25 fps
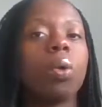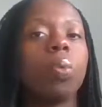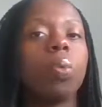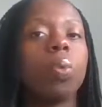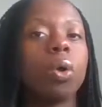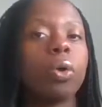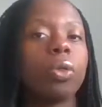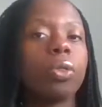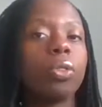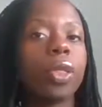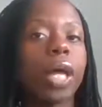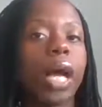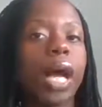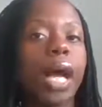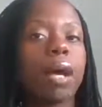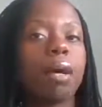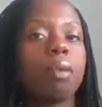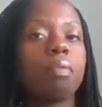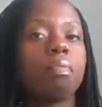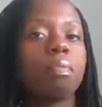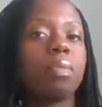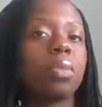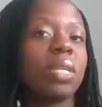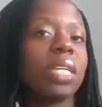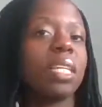what
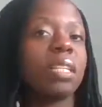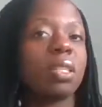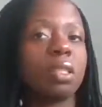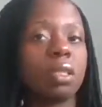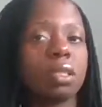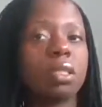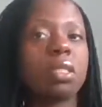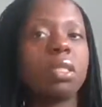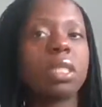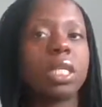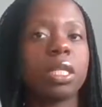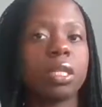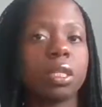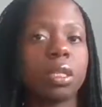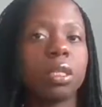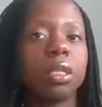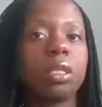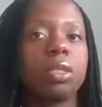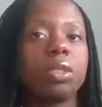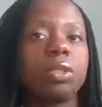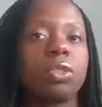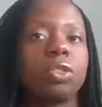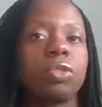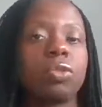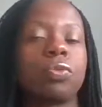that means
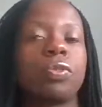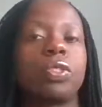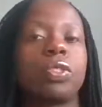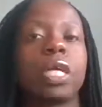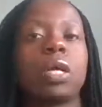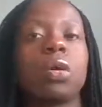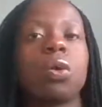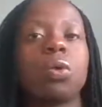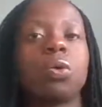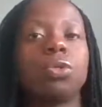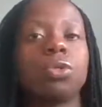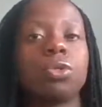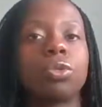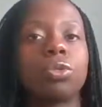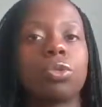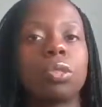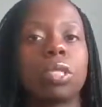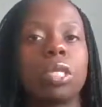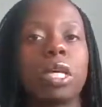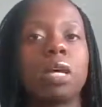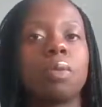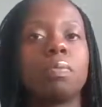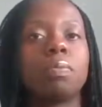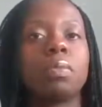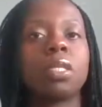in sort of psychological
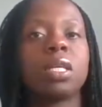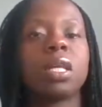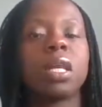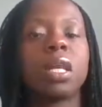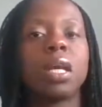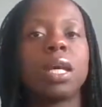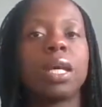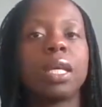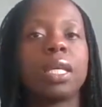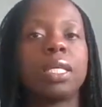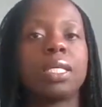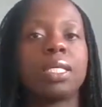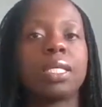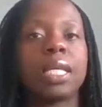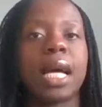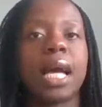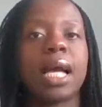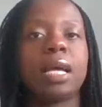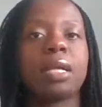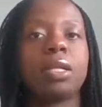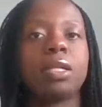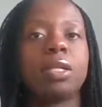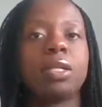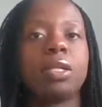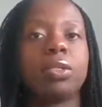terms is
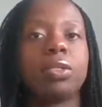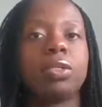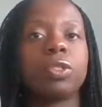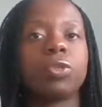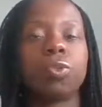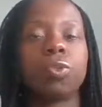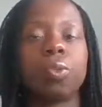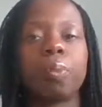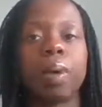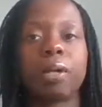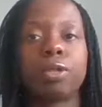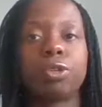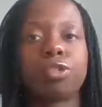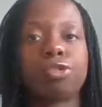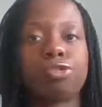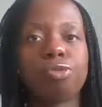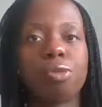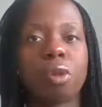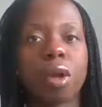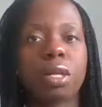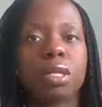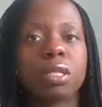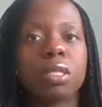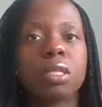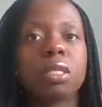that it's all about
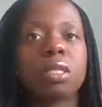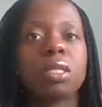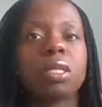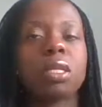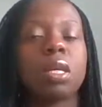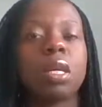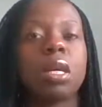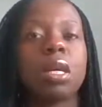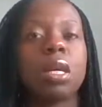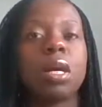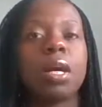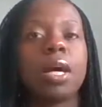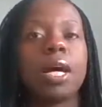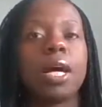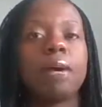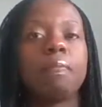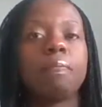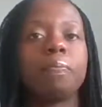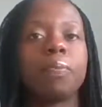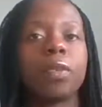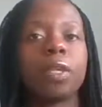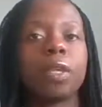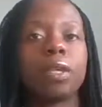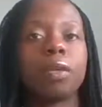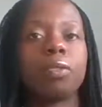trust,
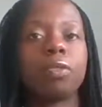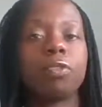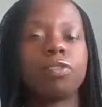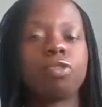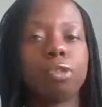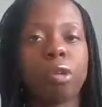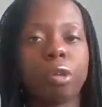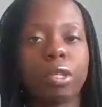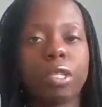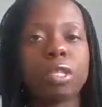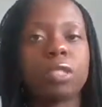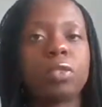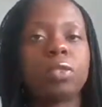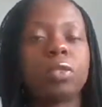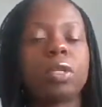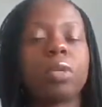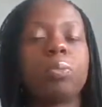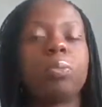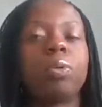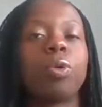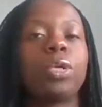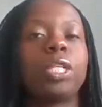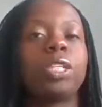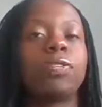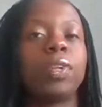and
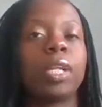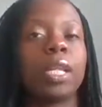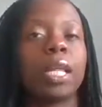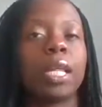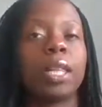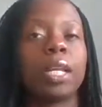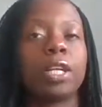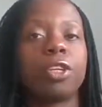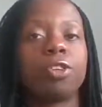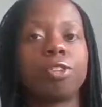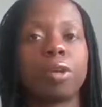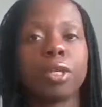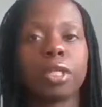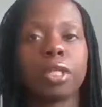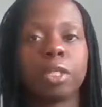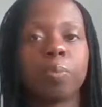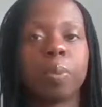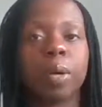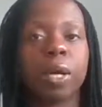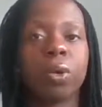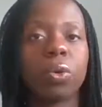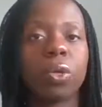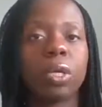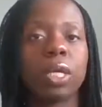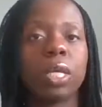employees feeling like they're
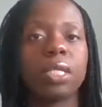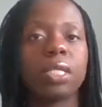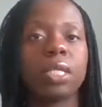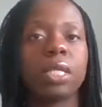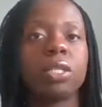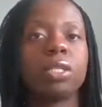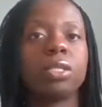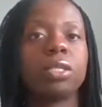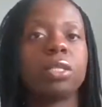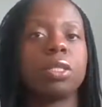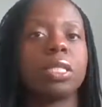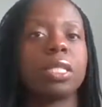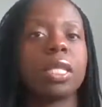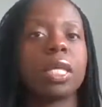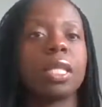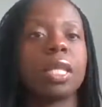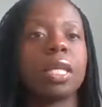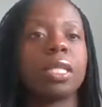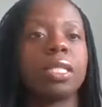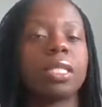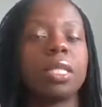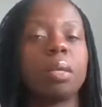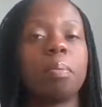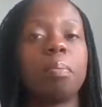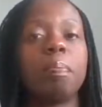trusted by organizations, that
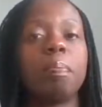they